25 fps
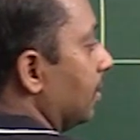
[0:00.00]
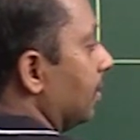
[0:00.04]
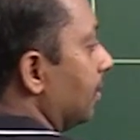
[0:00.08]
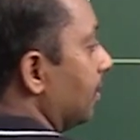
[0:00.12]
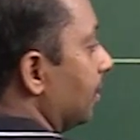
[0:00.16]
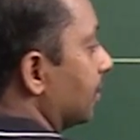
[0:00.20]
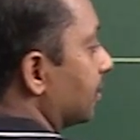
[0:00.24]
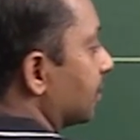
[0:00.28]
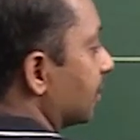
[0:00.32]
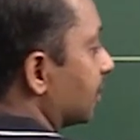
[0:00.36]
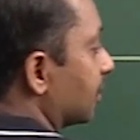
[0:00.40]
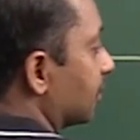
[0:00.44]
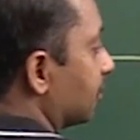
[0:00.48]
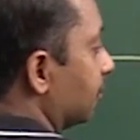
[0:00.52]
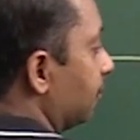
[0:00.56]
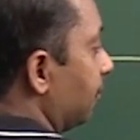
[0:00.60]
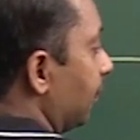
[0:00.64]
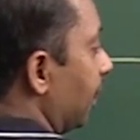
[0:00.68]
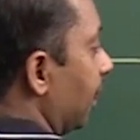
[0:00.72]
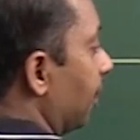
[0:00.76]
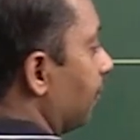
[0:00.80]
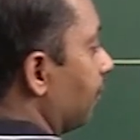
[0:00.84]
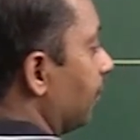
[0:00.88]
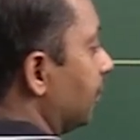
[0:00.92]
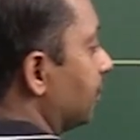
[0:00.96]
this is
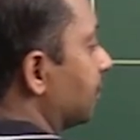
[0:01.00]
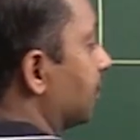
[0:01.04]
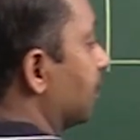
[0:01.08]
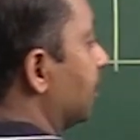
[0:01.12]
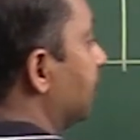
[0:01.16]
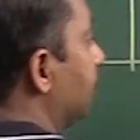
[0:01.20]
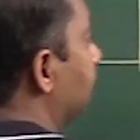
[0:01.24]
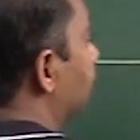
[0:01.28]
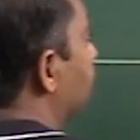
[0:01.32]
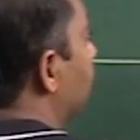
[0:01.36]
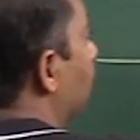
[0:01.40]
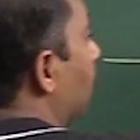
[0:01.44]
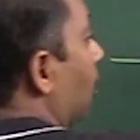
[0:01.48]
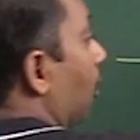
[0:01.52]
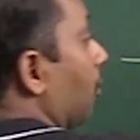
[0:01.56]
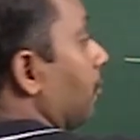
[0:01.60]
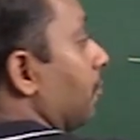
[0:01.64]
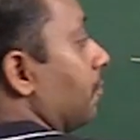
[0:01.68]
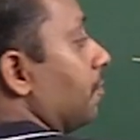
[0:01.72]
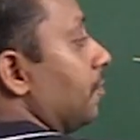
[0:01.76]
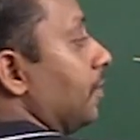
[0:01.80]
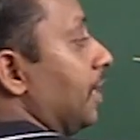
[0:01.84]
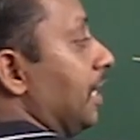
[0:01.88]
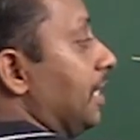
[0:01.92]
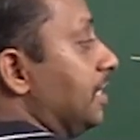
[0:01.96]
frequency
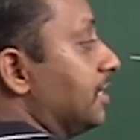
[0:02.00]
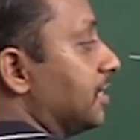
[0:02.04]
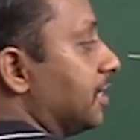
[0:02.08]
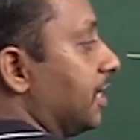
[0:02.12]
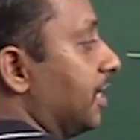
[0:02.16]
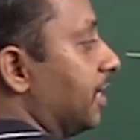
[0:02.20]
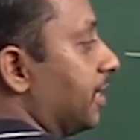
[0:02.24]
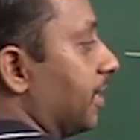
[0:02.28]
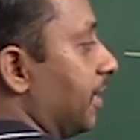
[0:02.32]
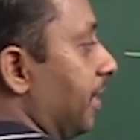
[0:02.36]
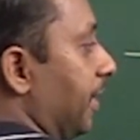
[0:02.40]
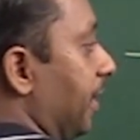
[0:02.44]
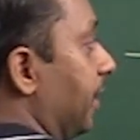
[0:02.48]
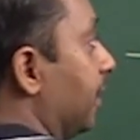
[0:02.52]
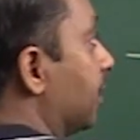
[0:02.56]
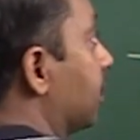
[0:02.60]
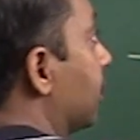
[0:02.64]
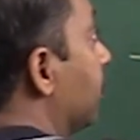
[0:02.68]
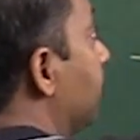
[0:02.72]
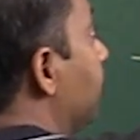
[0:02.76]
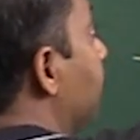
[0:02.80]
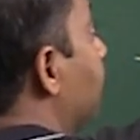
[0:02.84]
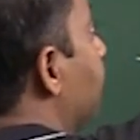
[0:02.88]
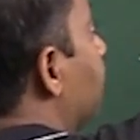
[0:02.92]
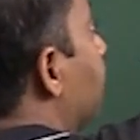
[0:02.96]
of incident
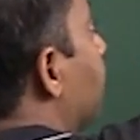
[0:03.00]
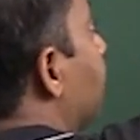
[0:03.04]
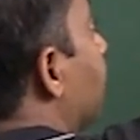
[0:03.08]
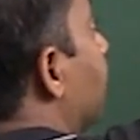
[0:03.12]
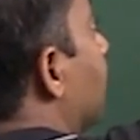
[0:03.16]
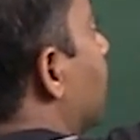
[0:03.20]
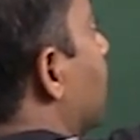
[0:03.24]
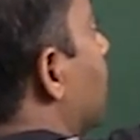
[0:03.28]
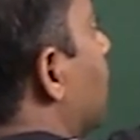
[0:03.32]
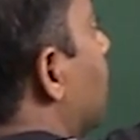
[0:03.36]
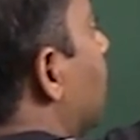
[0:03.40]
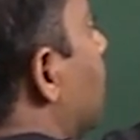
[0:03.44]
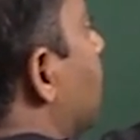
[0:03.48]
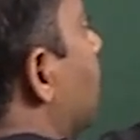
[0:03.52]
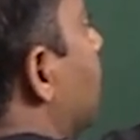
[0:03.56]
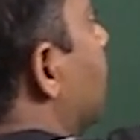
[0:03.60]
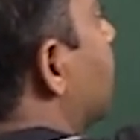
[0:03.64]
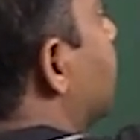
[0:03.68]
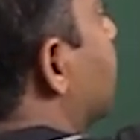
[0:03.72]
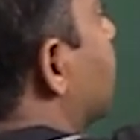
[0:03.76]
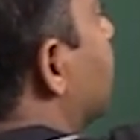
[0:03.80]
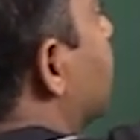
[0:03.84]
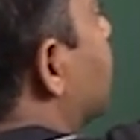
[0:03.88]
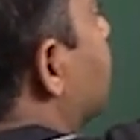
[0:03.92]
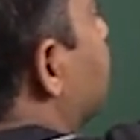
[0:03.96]
radiation.
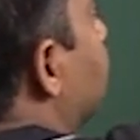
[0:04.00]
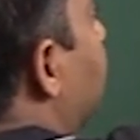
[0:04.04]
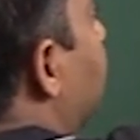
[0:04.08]
This is